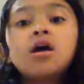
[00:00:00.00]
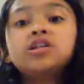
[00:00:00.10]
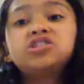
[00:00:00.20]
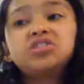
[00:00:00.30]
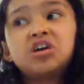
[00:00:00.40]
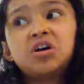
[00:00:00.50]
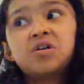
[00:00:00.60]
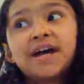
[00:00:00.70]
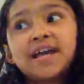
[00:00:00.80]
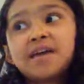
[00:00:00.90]
So
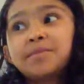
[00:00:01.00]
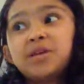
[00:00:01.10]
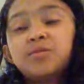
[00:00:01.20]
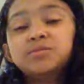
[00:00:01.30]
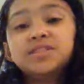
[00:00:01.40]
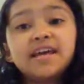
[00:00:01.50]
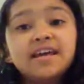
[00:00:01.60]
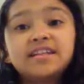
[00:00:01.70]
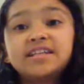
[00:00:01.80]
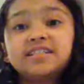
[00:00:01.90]
I can't believe I'm
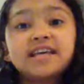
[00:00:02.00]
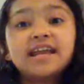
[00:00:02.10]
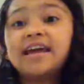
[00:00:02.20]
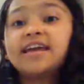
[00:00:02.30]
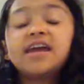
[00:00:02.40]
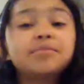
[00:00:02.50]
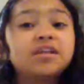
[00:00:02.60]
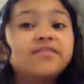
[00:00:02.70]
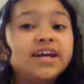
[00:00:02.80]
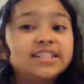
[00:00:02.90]
saying this and I can't
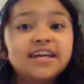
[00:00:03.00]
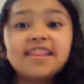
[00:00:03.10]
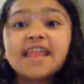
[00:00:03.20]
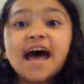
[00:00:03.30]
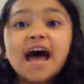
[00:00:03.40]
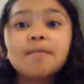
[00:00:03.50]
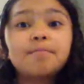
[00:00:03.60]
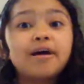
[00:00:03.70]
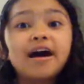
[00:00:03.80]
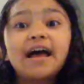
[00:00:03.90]
believe I did that,
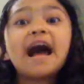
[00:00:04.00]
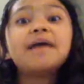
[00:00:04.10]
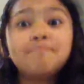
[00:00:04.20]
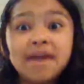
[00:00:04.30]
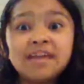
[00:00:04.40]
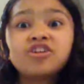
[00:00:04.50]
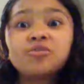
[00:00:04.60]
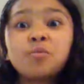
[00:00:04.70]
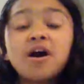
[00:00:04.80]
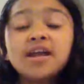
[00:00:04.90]
but I made her
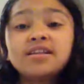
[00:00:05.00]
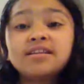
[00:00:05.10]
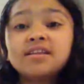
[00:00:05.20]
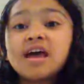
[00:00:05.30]
one